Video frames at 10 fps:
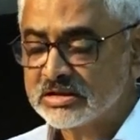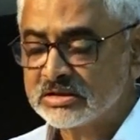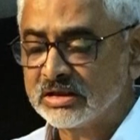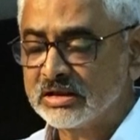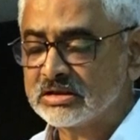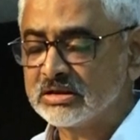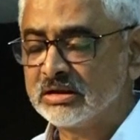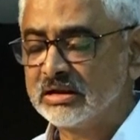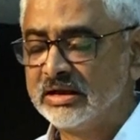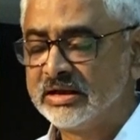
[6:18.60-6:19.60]
So,
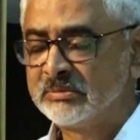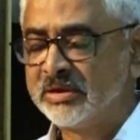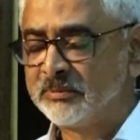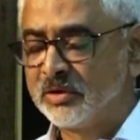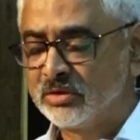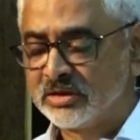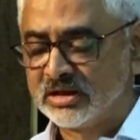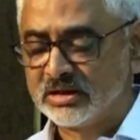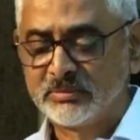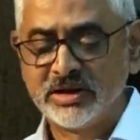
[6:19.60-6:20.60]
uh, a little bit about
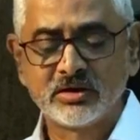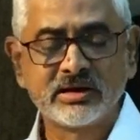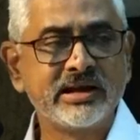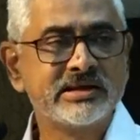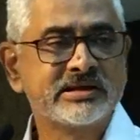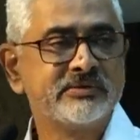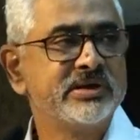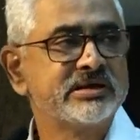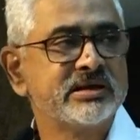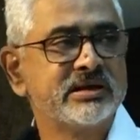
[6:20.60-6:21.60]
uh, my organization
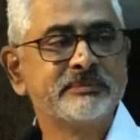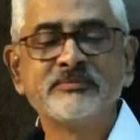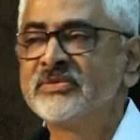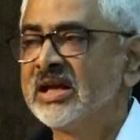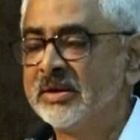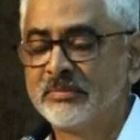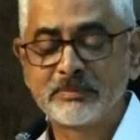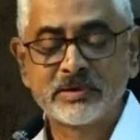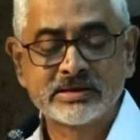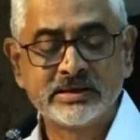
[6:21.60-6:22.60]
which uh, I'm
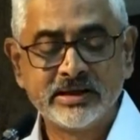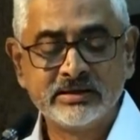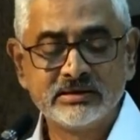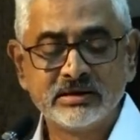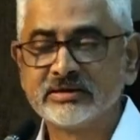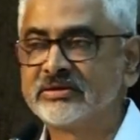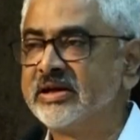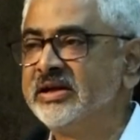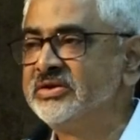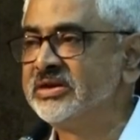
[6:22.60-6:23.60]
representing,
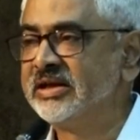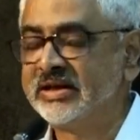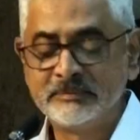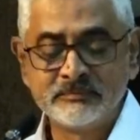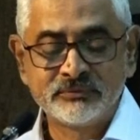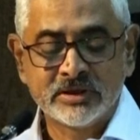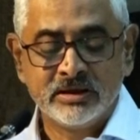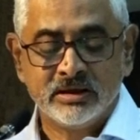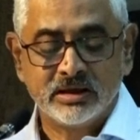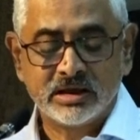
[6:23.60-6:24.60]
3D uh, Engineering.
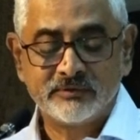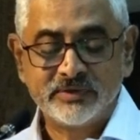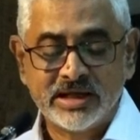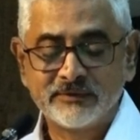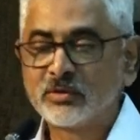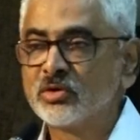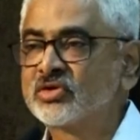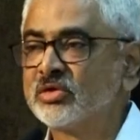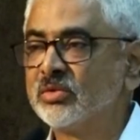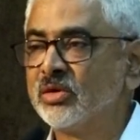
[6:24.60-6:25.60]
we have
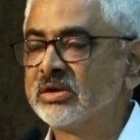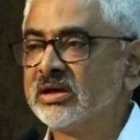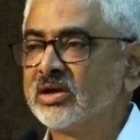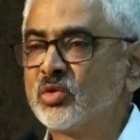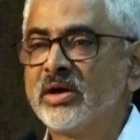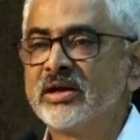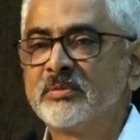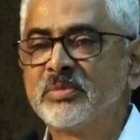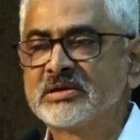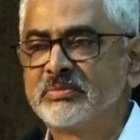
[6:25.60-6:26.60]
close to about
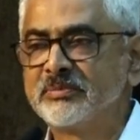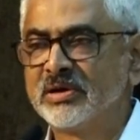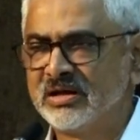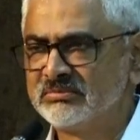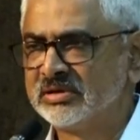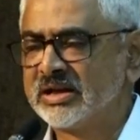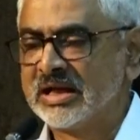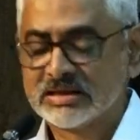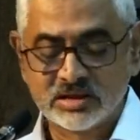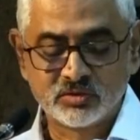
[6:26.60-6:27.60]
200 plus people, the
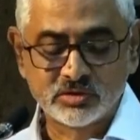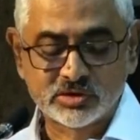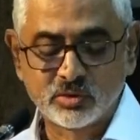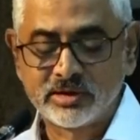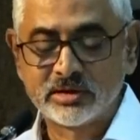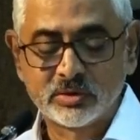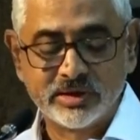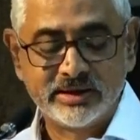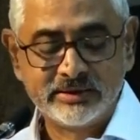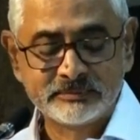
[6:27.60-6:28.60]
last count was
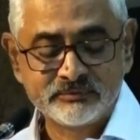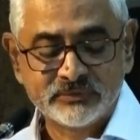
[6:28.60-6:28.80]
220.